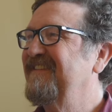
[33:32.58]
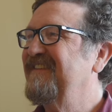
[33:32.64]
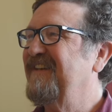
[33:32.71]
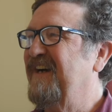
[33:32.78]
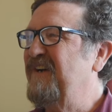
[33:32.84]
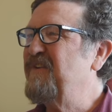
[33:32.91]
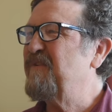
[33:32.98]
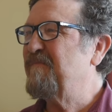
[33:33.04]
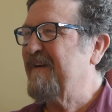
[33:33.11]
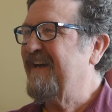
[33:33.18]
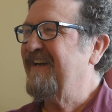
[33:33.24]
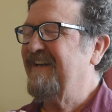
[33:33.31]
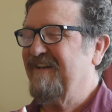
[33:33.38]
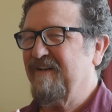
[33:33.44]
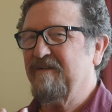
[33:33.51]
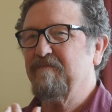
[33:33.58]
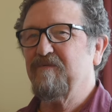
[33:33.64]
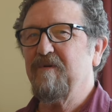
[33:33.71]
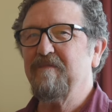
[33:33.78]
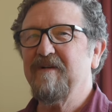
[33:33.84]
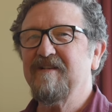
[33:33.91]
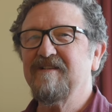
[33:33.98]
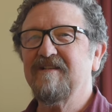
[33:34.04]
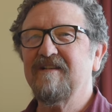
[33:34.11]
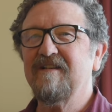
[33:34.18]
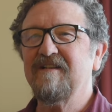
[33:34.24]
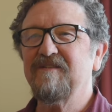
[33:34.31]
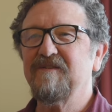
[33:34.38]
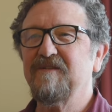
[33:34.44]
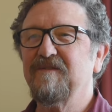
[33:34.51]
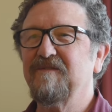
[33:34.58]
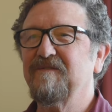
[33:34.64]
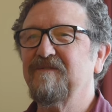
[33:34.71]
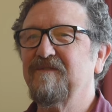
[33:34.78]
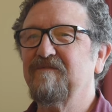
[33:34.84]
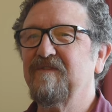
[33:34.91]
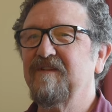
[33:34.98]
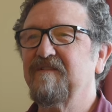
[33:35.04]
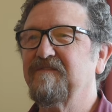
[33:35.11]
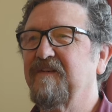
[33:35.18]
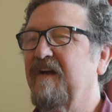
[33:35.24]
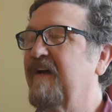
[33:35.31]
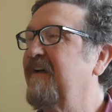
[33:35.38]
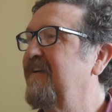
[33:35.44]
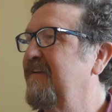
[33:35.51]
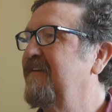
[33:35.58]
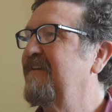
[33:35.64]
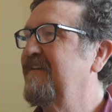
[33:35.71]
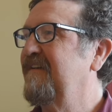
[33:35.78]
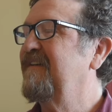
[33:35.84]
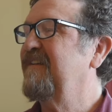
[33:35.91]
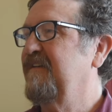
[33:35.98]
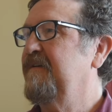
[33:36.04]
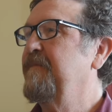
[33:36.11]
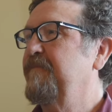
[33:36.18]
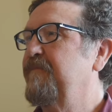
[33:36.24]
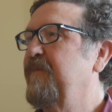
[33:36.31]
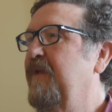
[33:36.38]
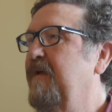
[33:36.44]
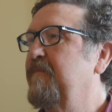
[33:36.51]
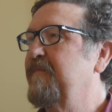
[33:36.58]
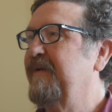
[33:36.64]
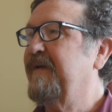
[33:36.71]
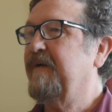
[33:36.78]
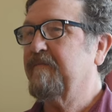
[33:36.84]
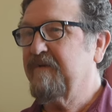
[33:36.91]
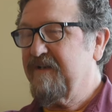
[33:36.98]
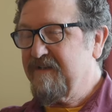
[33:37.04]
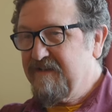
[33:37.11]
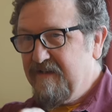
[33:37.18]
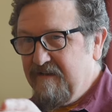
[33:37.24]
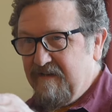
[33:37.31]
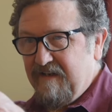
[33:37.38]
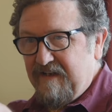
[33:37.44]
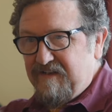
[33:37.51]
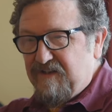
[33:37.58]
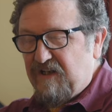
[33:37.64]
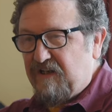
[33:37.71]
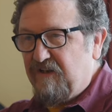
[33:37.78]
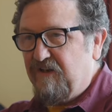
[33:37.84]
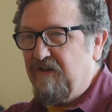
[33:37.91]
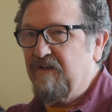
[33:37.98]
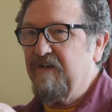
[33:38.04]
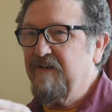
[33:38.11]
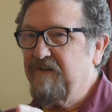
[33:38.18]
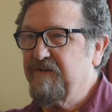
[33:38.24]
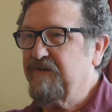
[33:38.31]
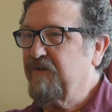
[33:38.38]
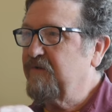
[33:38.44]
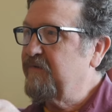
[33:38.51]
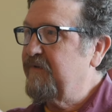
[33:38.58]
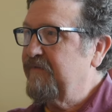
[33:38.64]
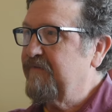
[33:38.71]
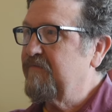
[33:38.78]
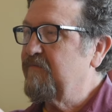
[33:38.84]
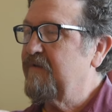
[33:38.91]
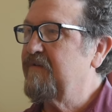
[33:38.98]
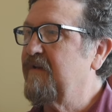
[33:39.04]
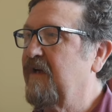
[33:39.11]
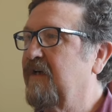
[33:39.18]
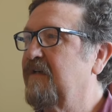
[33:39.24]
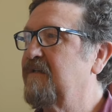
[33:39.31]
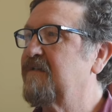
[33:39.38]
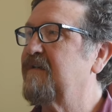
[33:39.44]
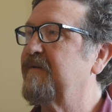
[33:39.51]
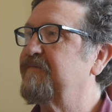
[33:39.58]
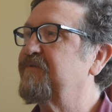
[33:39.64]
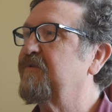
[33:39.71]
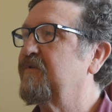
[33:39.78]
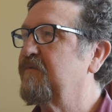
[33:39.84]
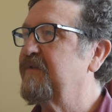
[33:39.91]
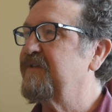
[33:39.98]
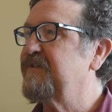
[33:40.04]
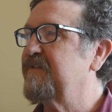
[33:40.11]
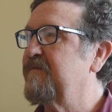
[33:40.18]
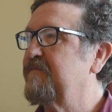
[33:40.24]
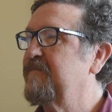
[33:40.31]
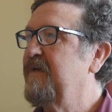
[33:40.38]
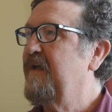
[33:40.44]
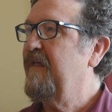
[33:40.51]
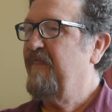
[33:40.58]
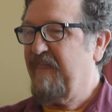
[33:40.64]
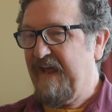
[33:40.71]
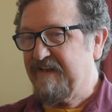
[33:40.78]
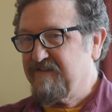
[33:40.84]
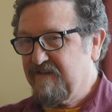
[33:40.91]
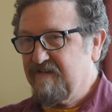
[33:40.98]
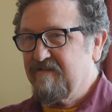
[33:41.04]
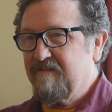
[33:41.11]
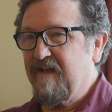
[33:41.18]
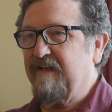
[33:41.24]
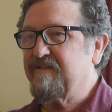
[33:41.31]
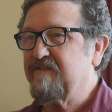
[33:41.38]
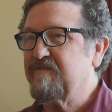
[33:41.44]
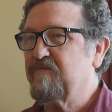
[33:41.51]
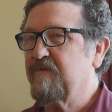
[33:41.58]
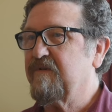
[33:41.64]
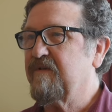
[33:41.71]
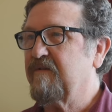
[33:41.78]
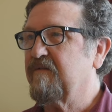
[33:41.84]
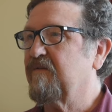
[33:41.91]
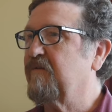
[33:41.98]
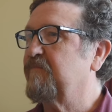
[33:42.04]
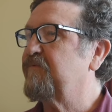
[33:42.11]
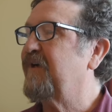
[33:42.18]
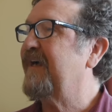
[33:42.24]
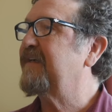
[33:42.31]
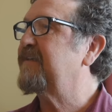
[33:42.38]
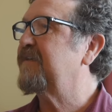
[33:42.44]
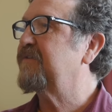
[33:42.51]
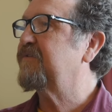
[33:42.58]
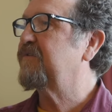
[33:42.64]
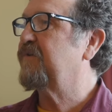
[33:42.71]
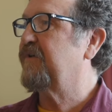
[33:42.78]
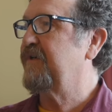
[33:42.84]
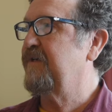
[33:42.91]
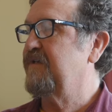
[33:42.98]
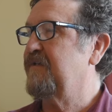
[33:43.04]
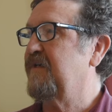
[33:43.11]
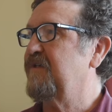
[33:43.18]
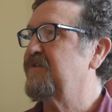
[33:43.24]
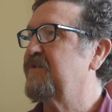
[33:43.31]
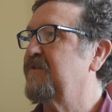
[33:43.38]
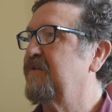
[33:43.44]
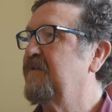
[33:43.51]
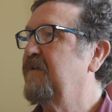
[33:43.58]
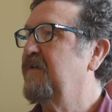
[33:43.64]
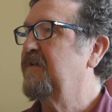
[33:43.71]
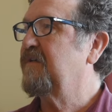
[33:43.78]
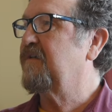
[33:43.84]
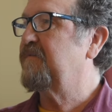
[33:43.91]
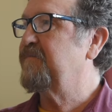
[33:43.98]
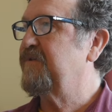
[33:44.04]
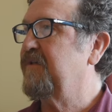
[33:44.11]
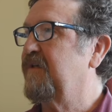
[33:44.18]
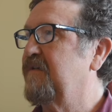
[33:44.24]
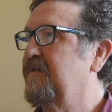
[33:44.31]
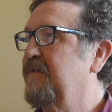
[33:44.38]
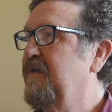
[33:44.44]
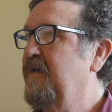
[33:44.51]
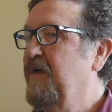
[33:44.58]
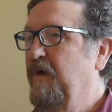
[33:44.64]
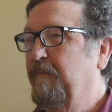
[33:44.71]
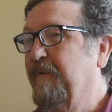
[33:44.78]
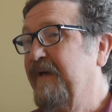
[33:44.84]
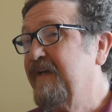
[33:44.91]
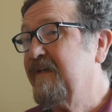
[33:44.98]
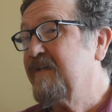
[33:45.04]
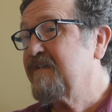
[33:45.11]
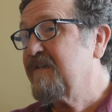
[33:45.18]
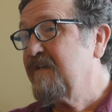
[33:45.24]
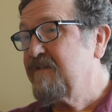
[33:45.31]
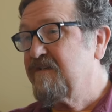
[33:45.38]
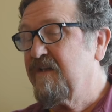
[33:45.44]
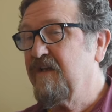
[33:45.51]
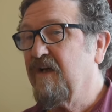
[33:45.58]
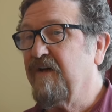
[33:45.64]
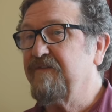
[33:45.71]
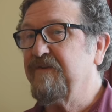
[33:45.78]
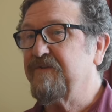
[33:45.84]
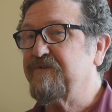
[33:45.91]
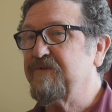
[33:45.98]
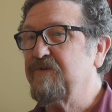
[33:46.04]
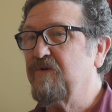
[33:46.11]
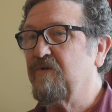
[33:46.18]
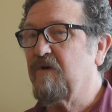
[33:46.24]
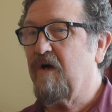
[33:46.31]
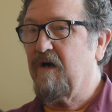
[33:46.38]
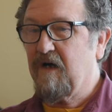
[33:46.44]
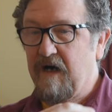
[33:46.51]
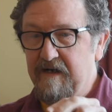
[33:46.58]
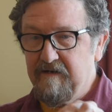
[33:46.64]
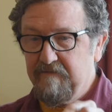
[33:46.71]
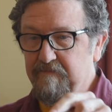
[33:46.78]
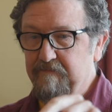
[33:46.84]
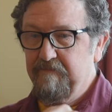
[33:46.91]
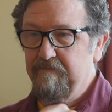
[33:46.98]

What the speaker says: Undermining our propensity to reify and being able to see things clearly, with non-conceptual wisdom. That's where the whole practice orientation comes in. But in a sense, the other two are kind of